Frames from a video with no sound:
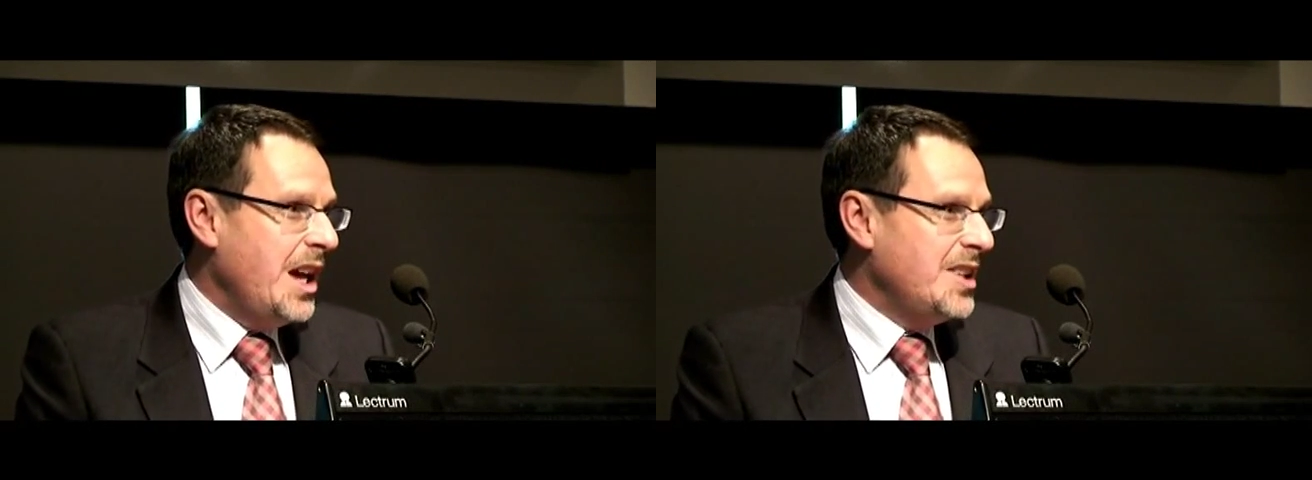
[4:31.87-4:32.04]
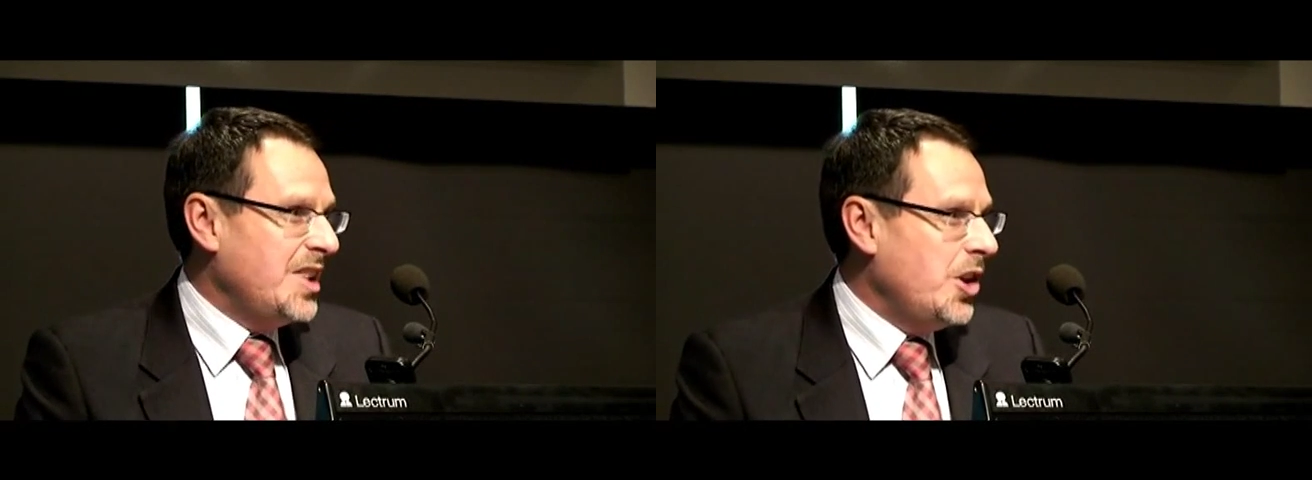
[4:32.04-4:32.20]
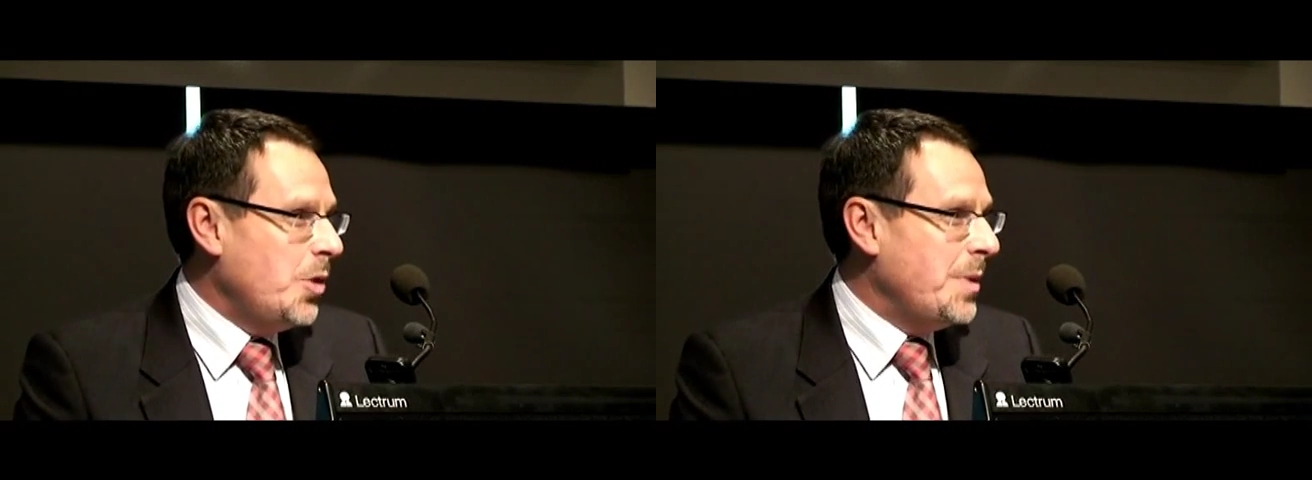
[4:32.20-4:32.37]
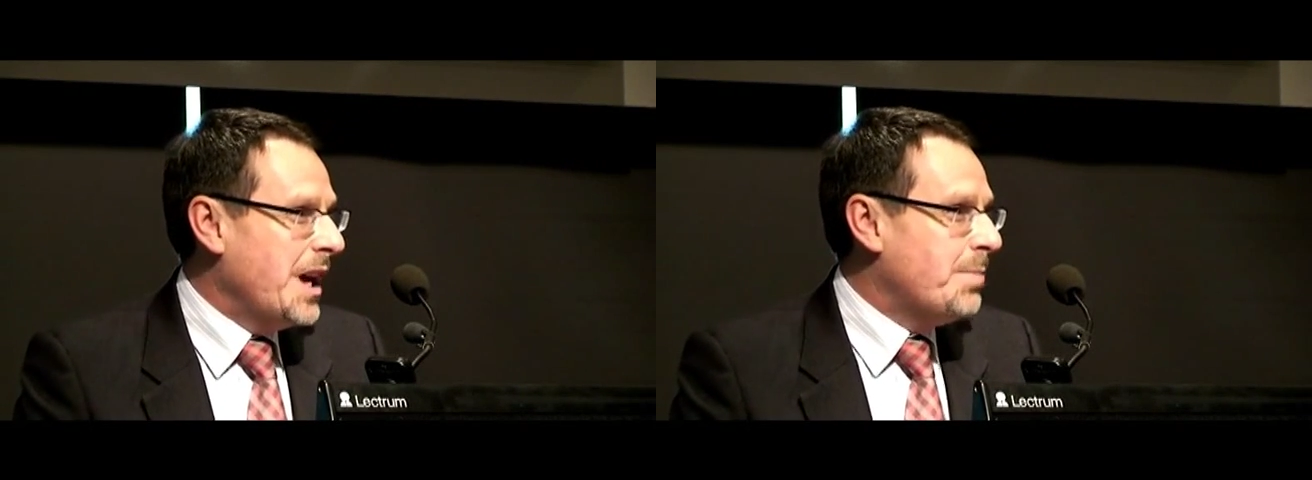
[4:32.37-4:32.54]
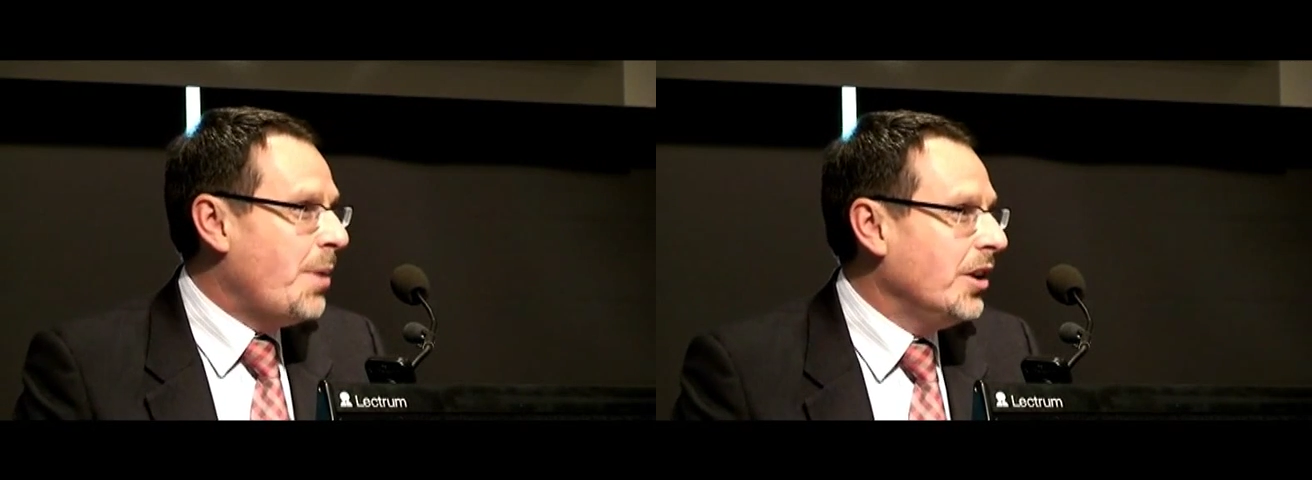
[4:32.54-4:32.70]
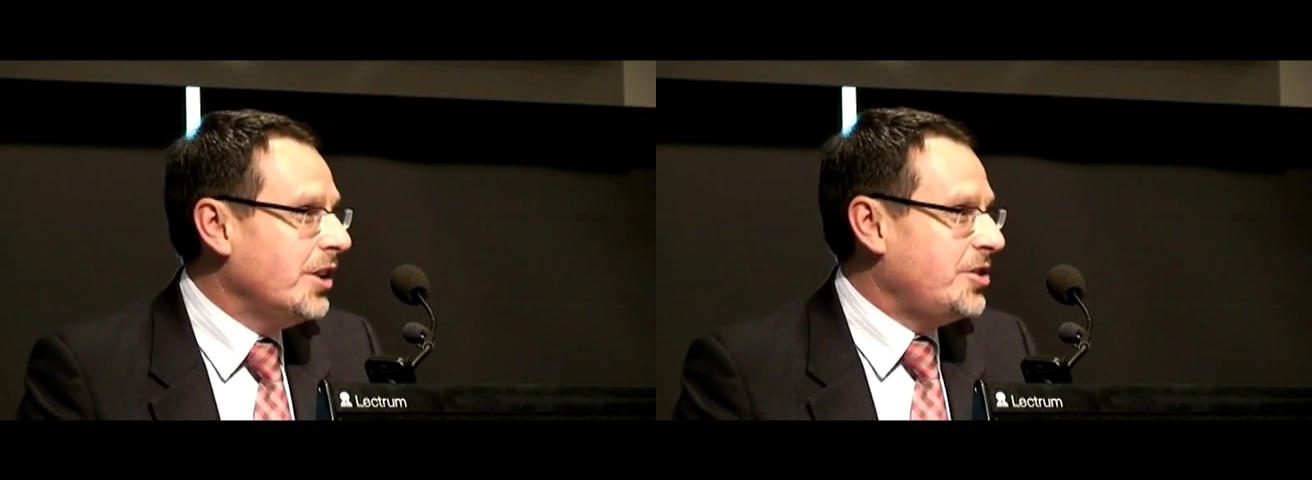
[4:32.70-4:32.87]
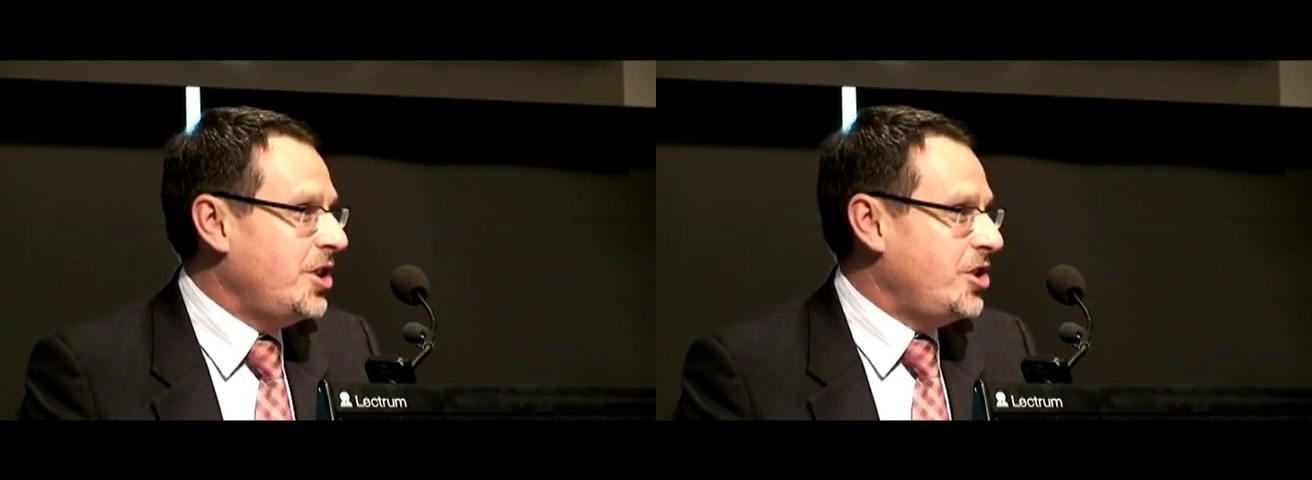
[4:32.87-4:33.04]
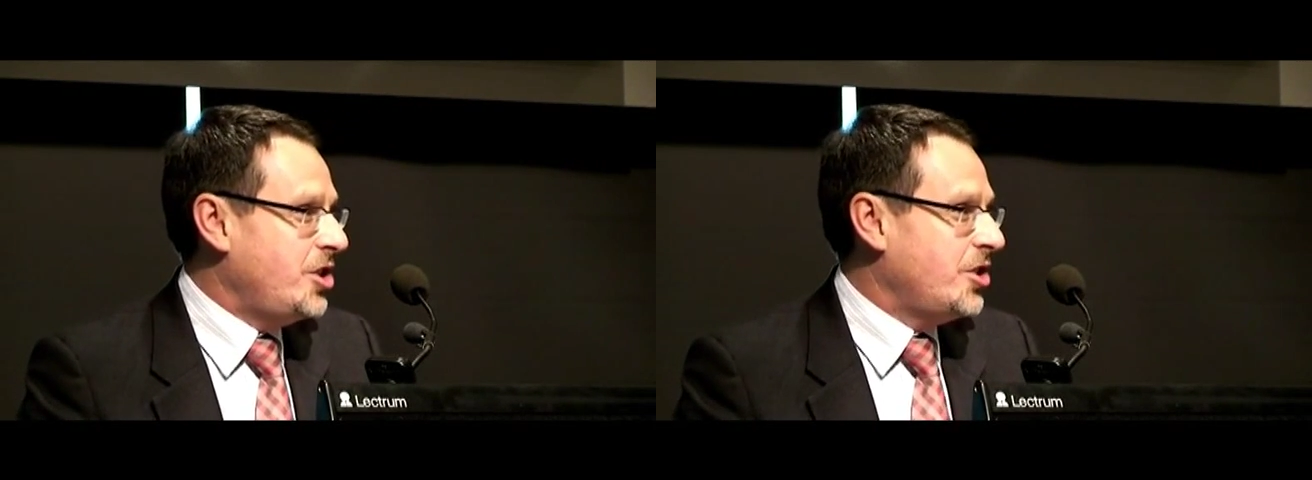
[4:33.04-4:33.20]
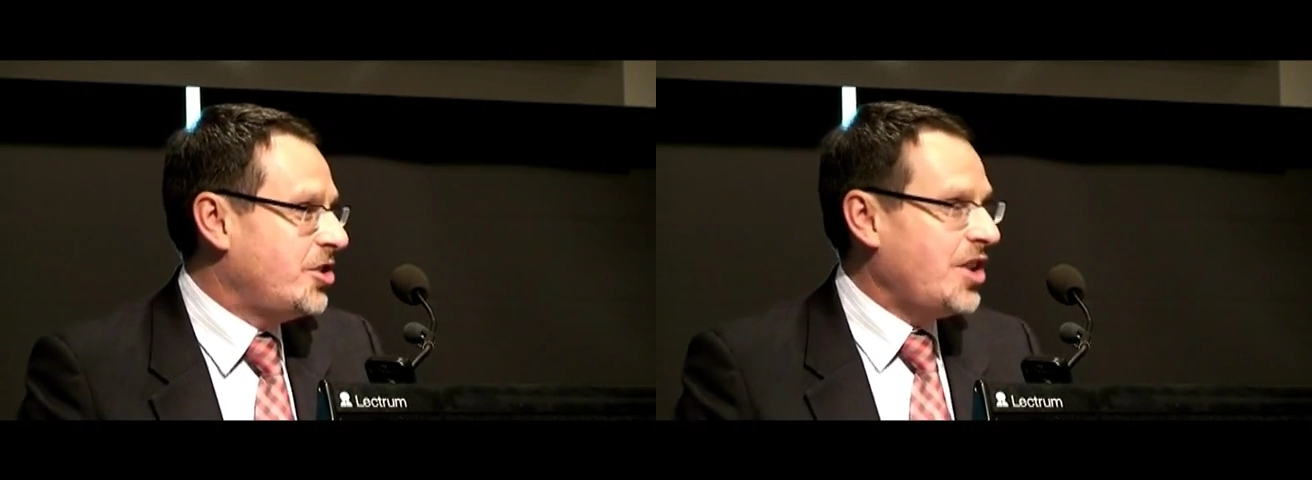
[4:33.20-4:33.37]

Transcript: Tell me, a politician